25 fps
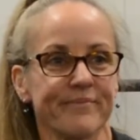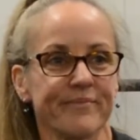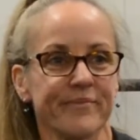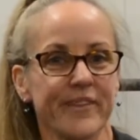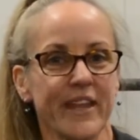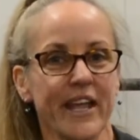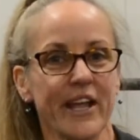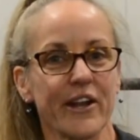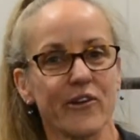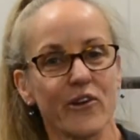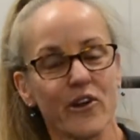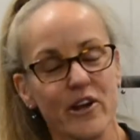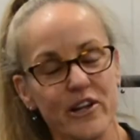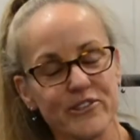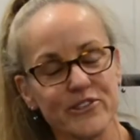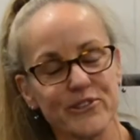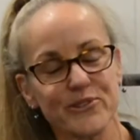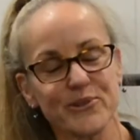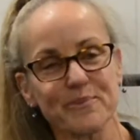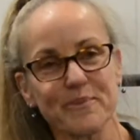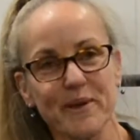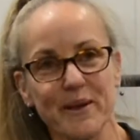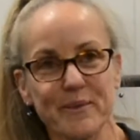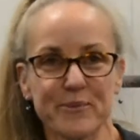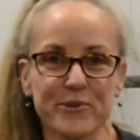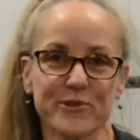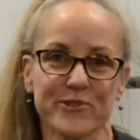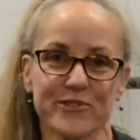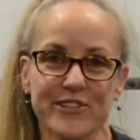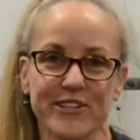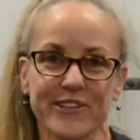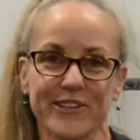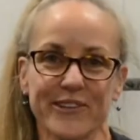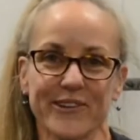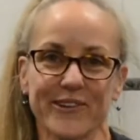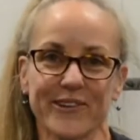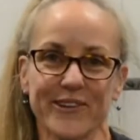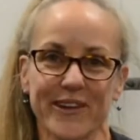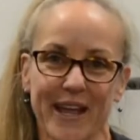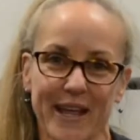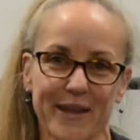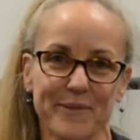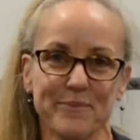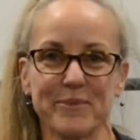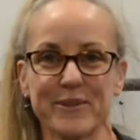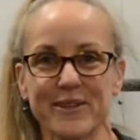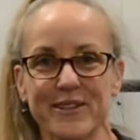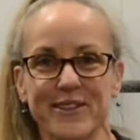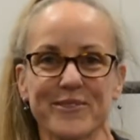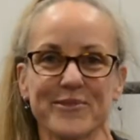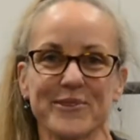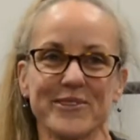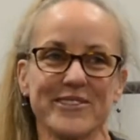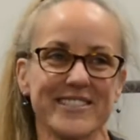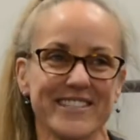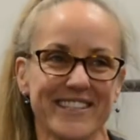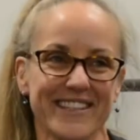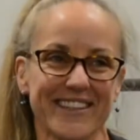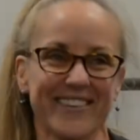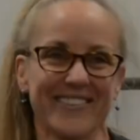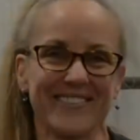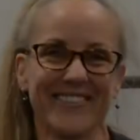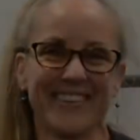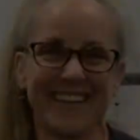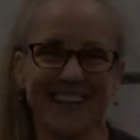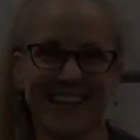that are also members here at B3 Gym.